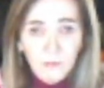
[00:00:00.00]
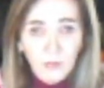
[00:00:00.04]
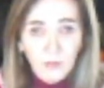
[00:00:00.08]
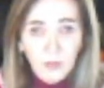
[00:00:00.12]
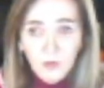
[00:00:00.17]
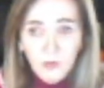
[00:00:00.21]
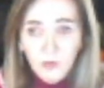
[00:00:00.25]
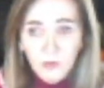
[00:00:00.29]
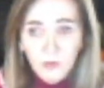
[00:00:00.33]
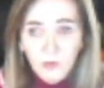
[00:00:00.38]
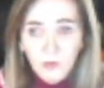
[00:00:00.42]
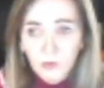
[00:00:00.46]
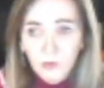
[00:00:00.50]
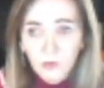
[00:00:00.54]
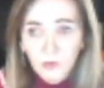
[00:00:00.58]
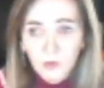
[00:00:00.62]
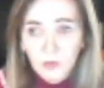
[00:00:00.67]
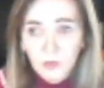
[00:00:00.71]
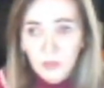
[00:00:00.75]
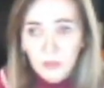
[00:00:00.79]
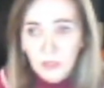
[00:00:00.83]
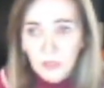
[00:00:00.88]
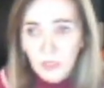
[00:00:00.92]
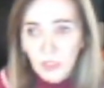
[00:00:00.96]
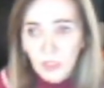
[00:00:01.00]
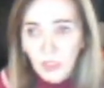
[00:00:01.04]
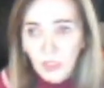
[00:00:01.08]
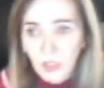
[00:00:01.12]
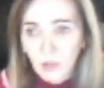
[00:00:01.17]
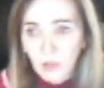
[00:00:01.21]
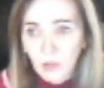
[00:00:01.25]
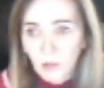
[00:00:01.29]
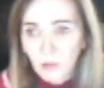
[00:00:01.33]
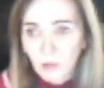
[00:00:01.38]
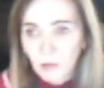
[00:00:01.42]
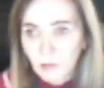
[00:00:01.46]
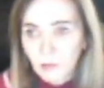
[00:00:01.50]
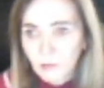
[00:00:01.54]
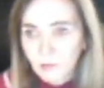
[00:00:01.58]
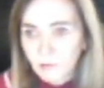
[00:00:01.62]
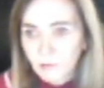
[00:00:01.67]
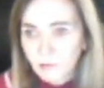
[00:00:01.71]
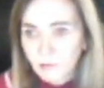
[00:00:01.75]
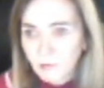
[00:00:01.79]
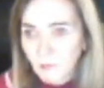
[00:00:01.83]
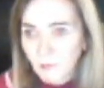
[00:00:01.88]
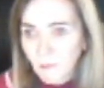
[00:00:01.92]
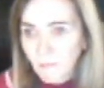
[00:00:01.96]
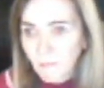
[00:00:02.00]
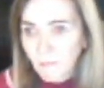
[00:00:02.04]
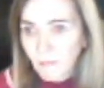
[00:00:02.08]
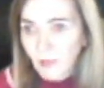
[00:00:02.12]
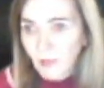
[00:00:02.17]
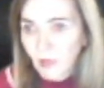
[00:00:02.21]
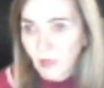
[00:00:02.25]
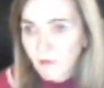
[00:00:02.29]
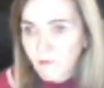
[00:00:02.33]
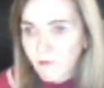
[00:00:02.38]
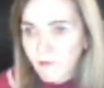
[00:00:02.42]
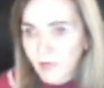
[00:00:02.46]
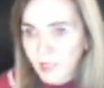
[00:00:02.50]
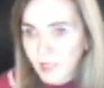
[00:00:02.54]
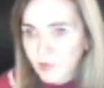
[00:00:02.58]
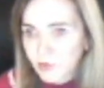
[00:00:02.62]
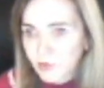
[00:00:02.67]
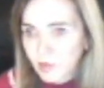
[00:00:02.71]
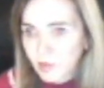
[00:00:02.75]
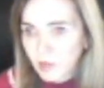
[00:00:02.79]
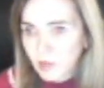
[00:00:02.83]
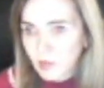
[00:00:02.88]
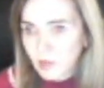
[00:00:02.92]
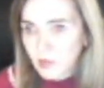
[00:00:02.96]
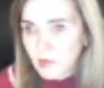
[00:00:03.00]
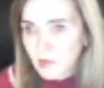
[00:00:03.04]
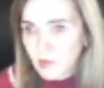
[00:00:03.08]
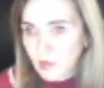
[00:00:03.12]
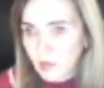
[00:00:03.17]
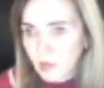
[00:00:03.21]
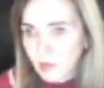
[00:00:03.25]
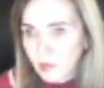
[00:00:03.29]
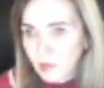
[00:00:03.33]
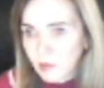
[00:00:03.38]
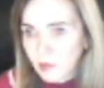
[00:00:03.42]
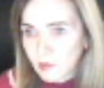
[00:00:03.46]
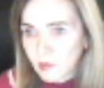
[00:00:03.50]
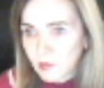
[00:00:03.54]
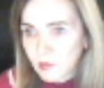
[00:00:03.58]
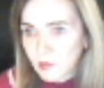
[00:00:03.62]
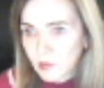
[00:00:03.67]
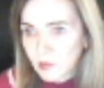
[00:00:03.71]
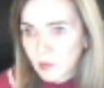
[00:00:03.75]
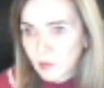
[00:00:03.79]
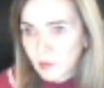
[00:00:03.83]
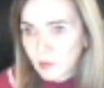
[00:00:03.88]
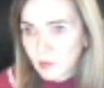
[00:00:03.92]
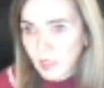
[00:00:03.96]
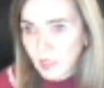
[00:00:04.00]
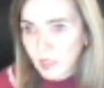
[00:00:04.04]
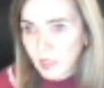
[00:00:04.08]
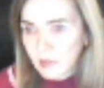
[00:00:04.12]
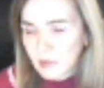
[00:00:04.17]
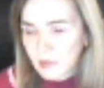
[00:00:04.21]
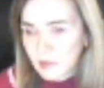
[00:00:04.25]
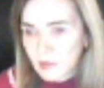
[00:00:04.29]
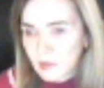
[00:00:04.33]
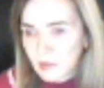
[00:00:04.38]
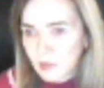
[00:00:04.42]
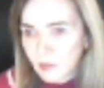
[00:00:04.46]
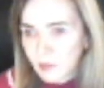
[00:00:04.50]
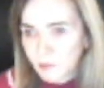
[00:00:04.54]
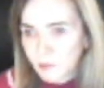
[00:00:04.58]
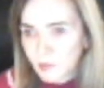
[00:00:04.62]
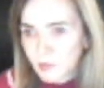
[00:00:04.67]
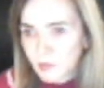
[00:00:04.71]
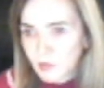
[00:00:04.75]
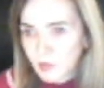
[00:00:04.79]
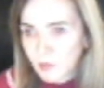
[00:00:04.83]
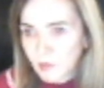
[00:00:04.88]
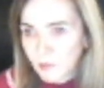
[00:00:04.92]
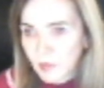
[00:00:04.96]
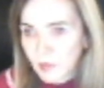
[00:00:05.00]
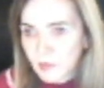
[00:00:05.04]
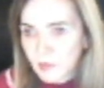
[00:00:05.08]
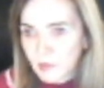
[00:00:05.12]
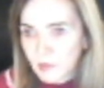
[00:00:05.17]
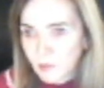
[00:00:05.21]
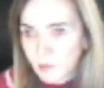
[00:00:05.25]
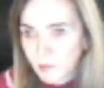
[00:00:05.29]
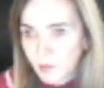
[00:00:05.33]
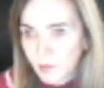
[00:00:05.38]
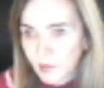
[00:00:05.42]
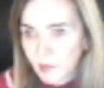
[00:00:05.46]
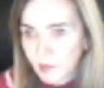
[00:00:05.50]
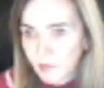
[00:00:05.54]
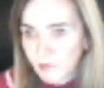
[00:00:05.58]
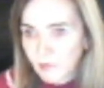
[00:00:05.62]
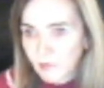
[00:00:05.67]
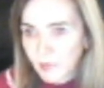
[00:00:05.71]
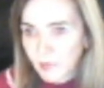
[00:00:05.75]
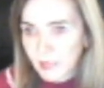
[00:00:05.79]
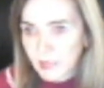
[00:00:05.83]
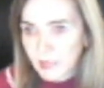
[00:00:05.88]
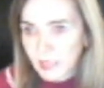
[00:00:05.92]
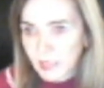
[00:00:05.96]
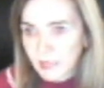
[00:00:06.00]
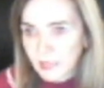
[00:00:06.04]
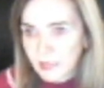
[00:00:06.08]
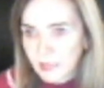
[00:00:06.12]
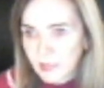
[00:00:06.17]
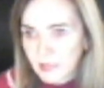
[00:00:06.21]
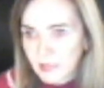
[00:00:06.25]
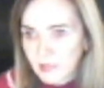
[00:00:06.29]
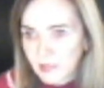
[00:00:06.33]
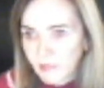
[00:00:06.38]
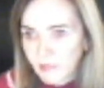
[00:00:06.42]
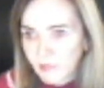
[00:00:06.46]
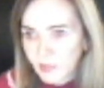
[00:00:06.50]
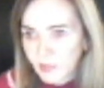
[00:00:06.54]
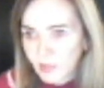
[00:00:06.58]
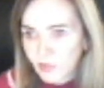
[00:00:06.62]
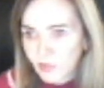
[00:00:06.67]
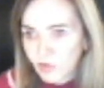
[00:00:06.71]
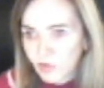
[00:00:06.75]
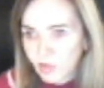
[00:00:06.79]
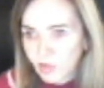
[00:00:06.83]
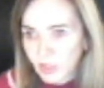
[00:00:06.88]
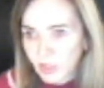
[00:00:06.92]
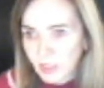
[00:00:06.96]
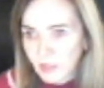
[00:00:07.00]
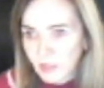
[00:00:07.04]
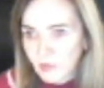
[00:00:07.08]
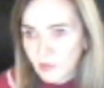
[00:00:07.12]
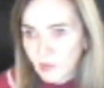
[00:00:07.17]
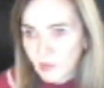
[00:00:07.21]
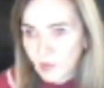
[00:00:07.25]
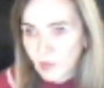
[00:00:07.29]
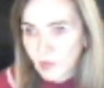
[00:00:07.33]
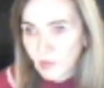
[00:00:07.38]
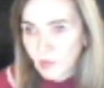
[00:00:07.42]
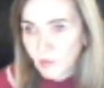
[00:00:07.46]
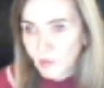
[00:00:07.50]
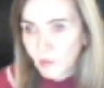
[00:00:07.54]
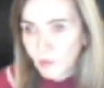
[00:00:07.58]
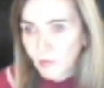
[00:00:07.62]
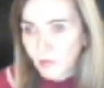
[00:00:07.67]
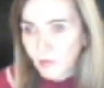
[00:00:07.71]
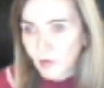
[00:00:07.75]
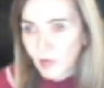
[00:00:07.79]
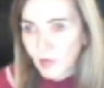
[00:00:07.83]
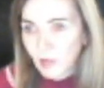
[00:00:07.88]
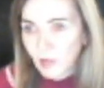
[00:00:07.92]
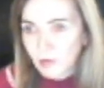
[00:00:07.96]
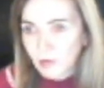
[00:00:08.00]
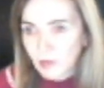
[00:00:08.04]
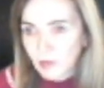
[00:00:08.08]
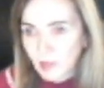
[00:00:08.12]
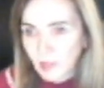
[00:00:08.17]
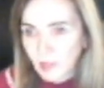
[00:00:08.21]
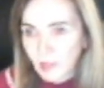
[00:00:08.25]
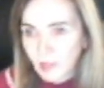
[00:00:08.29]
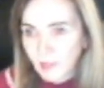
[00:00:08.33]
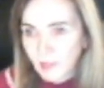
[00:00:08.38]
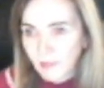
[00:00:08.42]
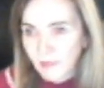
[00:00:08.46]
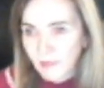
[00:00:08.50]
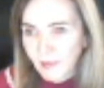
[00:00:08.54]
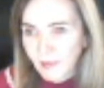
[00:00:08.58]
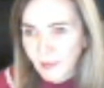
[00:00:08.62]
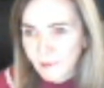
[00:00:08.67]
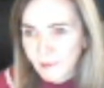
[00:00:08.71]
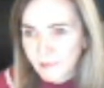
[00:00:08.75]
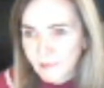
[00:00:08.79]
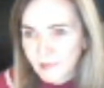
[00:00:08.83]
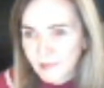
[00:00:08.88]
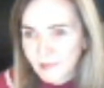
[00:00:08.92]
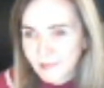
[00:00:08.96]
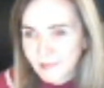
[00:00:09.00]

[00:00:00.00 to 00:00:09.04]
you're good to go. Fashion is art. The Kansas City Museum has a pair of my 1970 jeans with art on them.